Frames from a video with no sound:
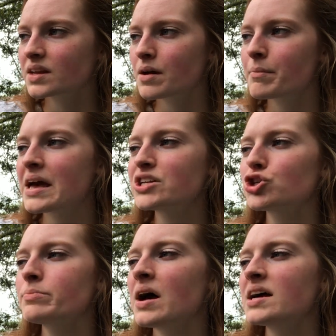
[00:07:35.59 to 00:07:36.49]

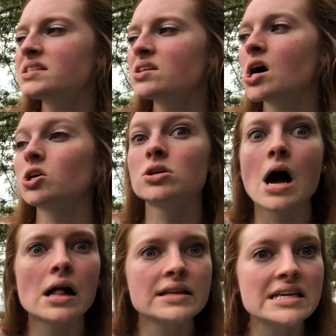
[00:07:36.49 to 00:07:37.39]
Measure my song or
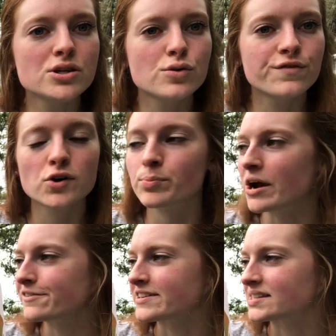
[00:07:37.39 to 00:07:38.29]
I'll eat you for
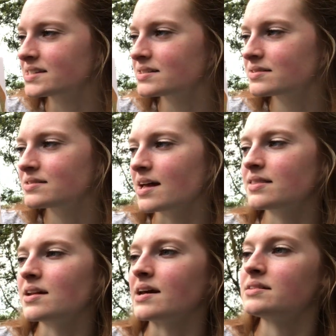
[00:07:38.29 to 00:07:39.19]
breakfast, said
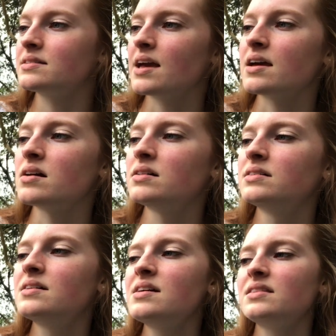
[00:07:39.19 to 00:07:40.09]
the nightingale.
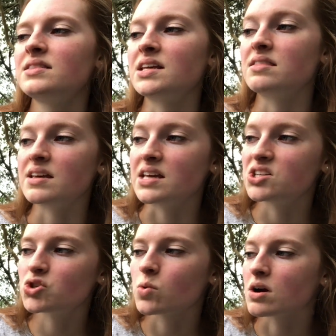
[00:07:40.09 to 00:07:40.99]
Then the
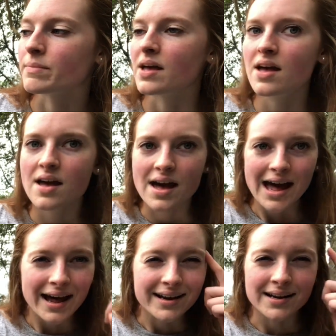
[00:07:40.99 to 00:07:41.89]
inchworm
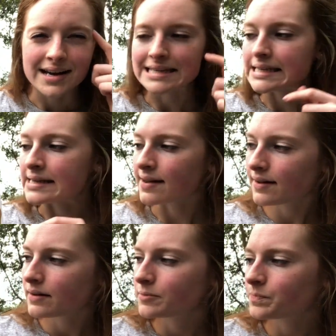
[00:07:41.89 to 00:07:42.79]
had an idea.
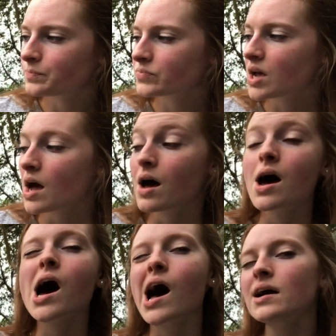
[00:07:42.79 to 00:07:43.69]

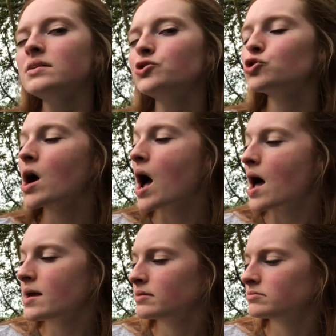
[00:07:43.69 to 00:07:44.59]
I'll
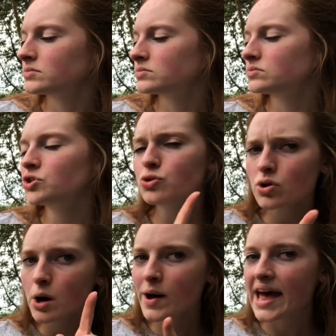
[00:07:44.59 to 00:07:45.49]
try. You
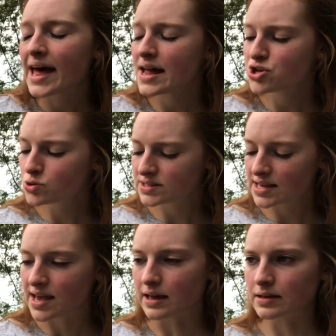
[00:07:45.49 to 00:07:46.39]
go ahead, you
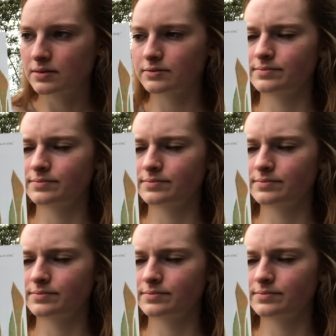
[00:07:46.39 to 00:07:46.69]
sing.